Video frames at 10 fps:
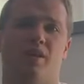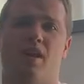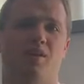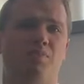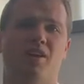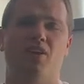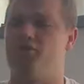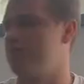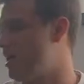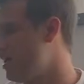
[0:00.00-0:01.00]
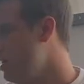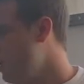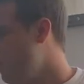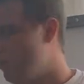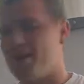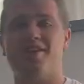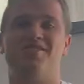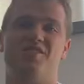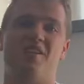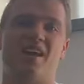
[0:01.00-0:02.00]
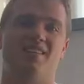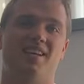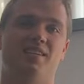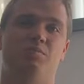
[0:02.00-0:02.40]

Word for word: there. Been a long day. What I'd like to do next is